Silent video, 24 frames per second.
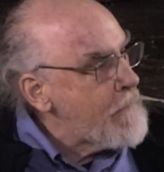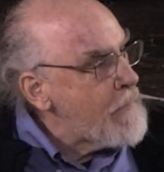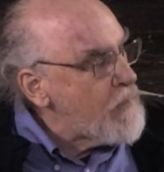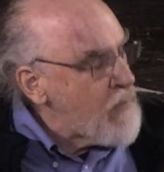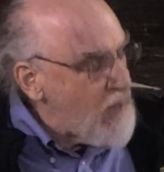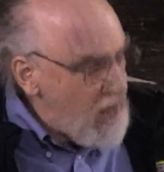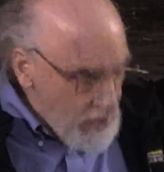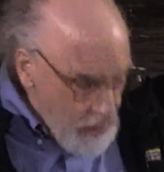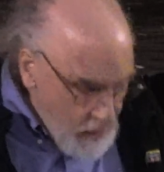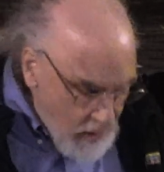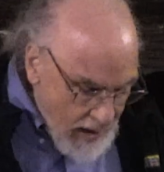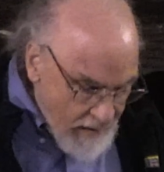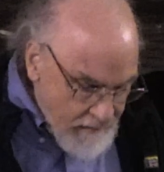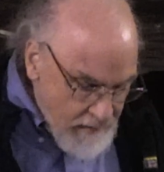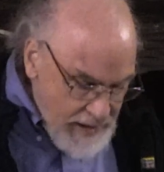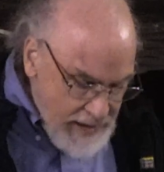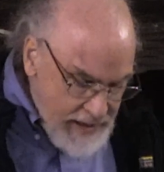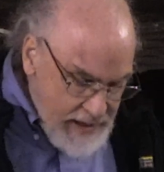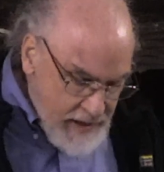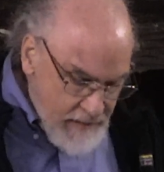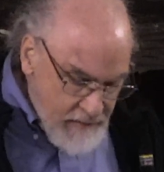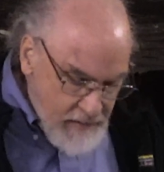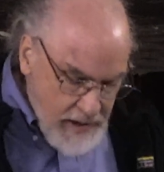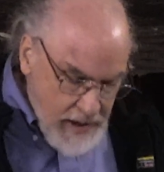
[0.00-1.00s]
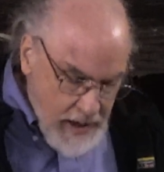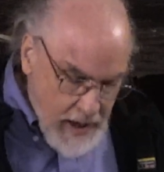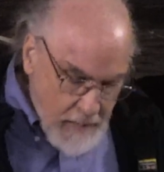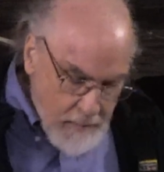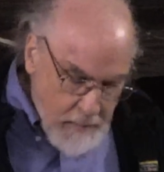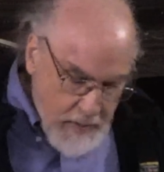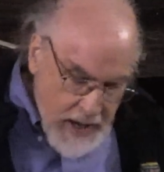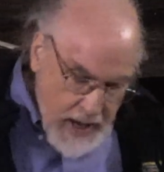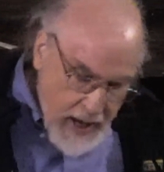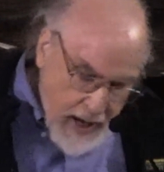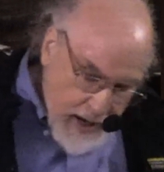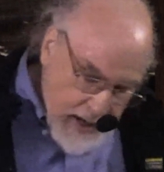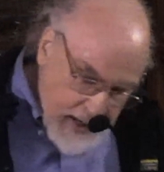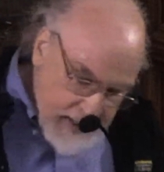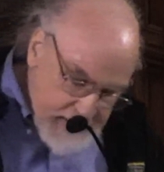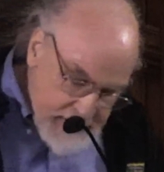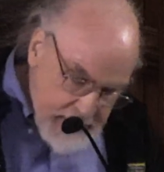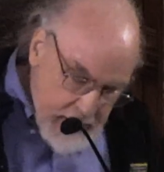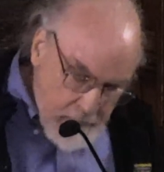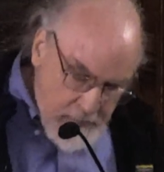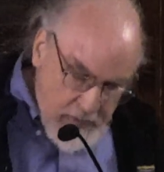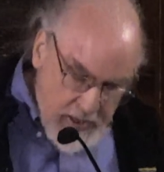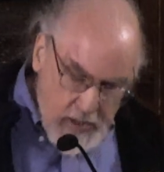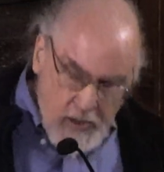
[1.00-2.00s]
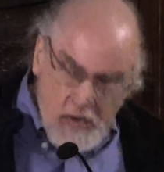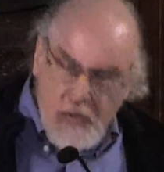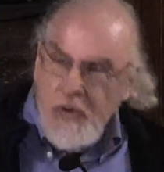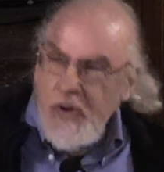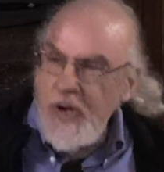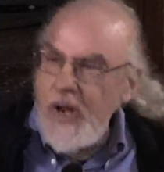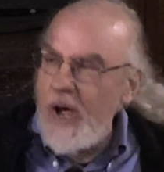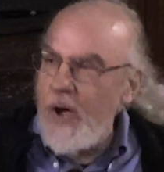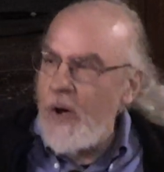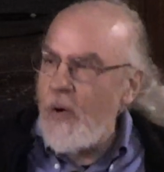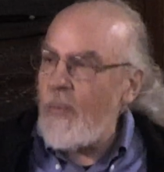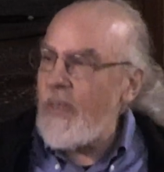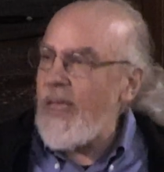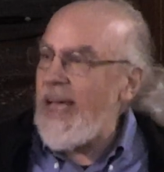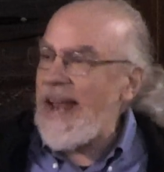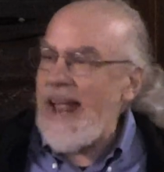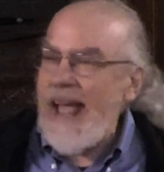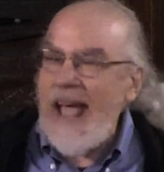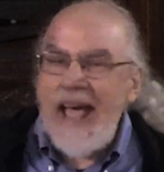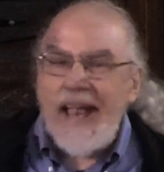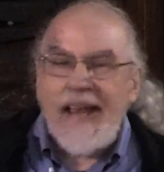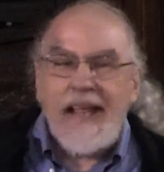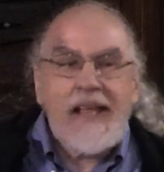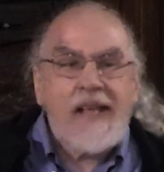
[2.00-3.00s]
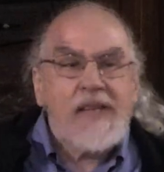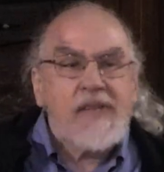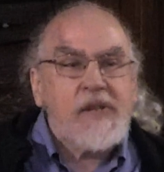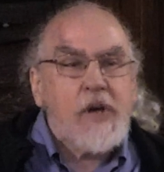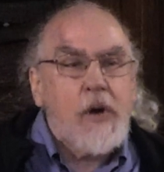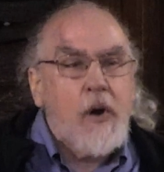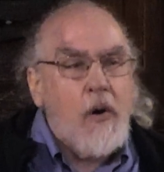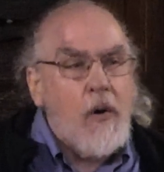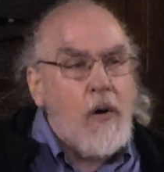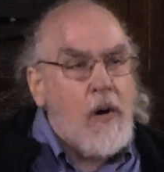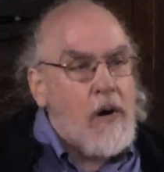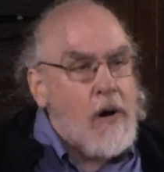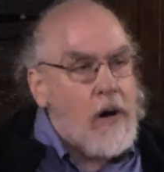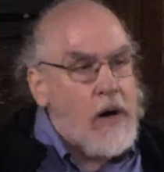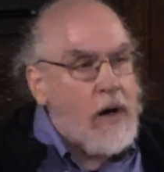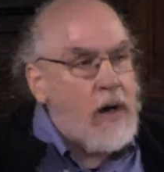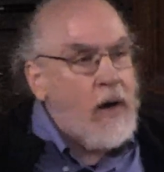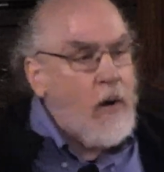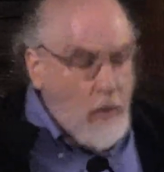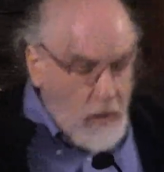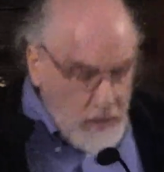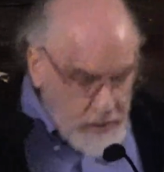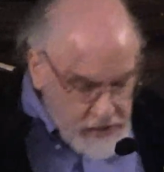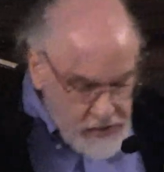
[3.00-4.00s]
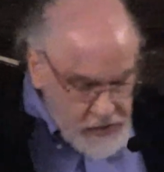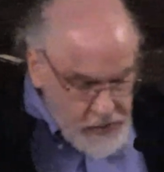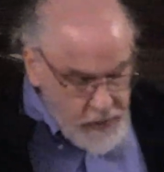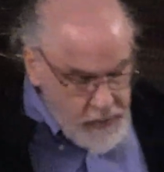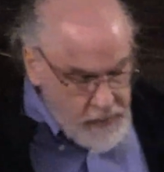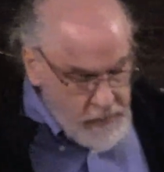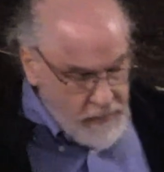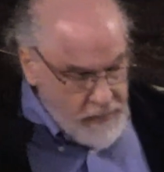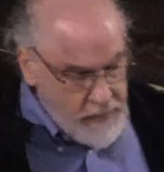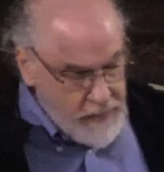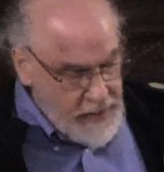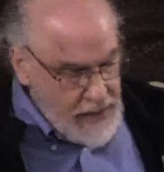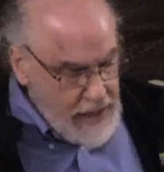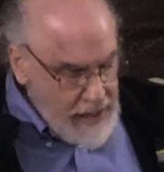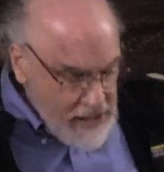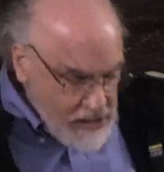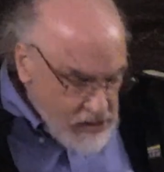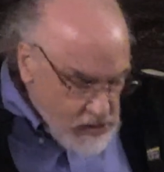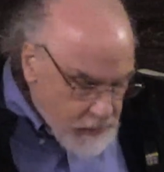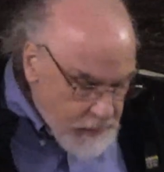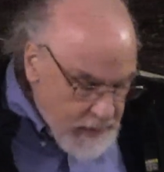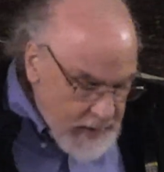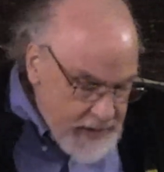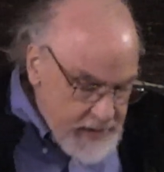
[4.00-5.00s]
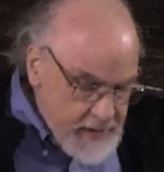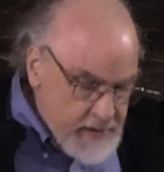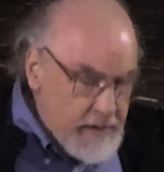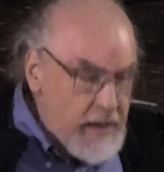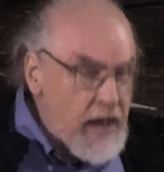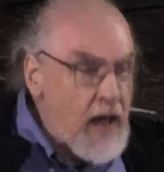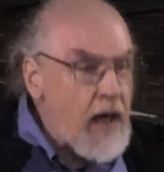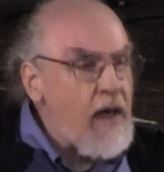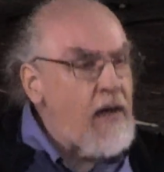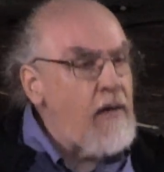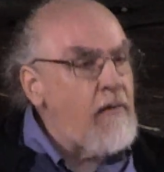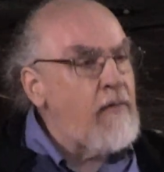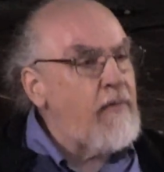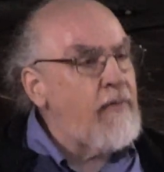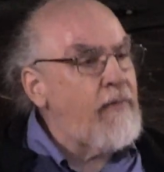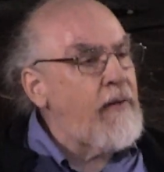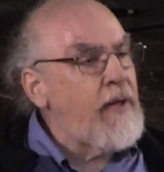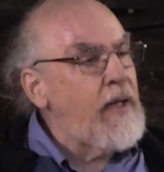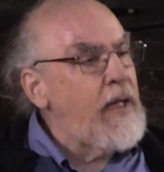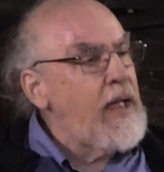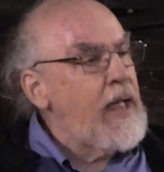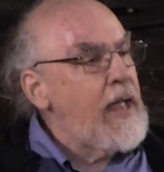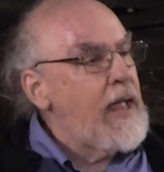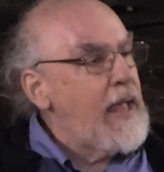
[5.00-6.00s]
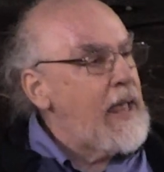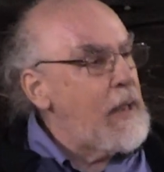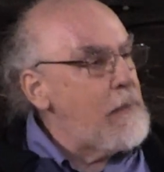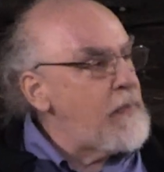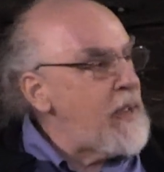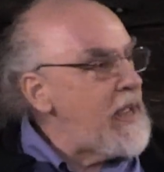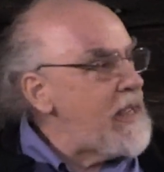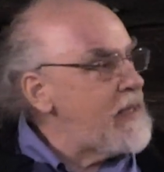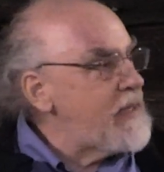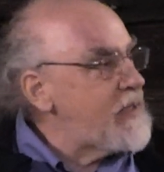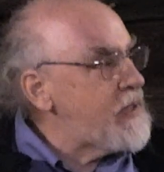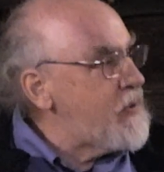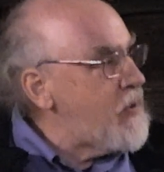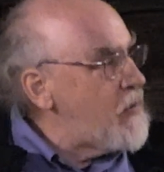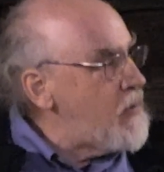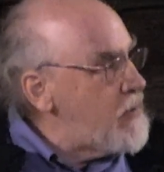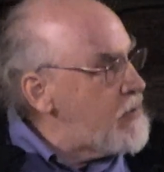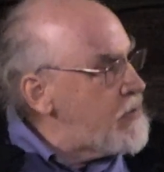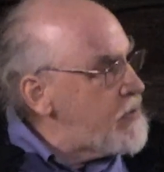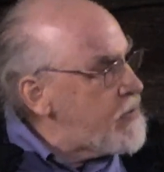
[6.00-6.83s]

You haven't given up on something you know that at its core holds truth, speaks love, and bends towards